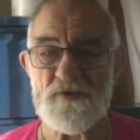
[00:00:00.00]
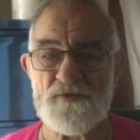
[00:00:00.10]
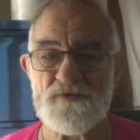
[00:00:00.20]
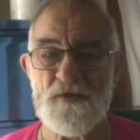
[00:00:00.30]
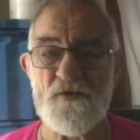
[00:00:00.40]

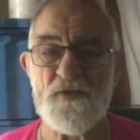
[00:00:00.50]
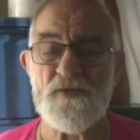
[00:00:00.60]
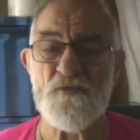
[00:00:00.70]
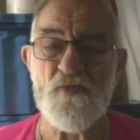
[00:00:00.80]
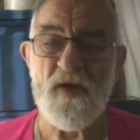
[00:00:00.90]
So on the
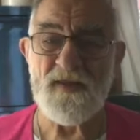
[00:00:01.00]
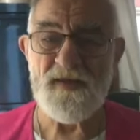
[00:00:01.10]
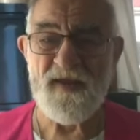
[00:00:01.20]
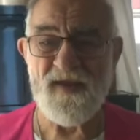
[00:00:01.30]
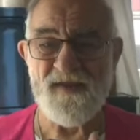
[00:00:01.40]
one
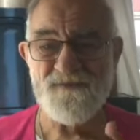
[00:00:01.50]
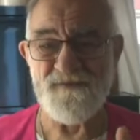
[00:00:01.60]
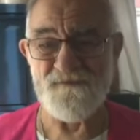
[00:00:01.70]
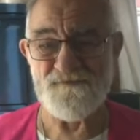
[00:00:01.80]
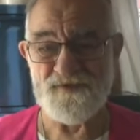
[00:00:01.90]
hand,
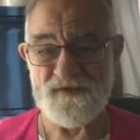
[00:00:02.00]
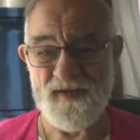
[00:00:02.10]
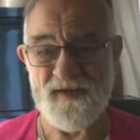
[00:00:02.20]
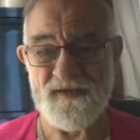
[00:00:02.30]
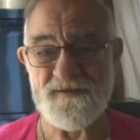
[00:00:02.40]
I'm
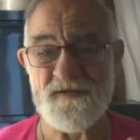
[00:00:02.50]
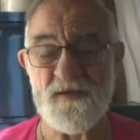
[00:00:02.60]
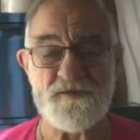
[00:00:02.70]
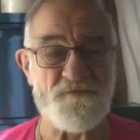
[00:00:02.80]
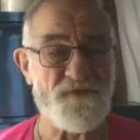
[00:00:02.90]
saying
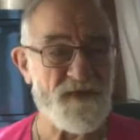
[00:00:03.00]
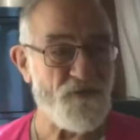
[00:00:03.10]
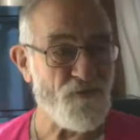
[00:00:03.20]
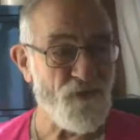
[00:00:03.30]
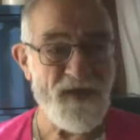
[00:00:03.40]
to be
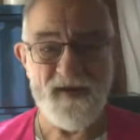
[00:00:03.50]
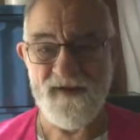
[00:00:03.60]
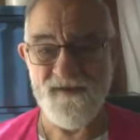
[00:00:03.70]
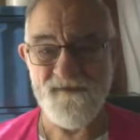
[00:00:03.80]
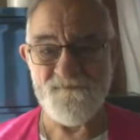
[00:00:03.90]

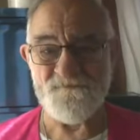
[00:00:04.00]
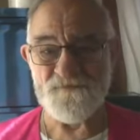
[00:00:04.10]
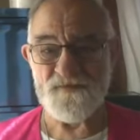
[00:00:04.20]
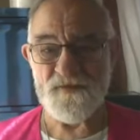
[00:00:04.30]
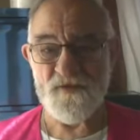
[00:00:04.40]
aware
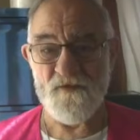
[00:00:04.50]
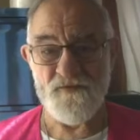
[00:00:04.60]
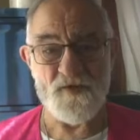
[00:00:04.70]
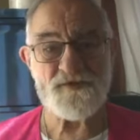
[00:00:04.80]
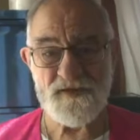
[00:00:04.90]
of
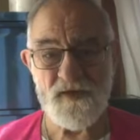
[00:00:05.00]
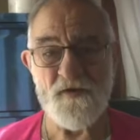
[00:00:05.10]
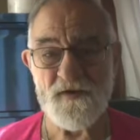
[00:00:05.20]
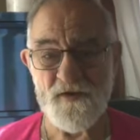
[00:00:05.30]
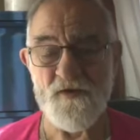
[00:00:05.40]
what's
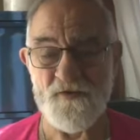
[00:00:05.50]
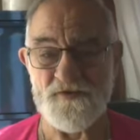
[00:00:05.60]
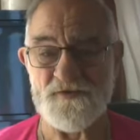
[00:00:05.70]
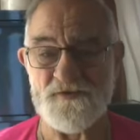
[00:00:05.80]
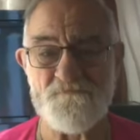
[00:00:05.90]
going
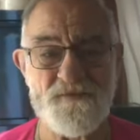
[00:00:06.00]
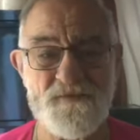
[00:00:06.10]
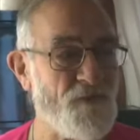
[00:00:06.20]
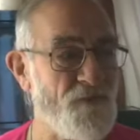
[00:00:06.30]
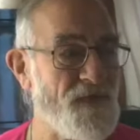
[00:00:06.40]
on, to be
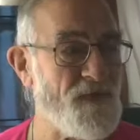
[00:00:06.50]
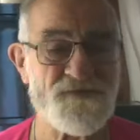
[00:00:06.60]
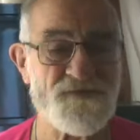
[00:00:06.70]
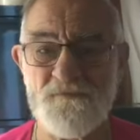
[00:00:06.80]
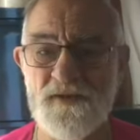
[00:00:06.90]
aware of
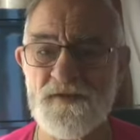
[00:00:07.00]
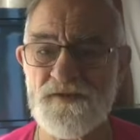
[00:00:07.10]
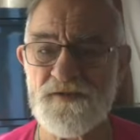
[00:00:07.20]
some of the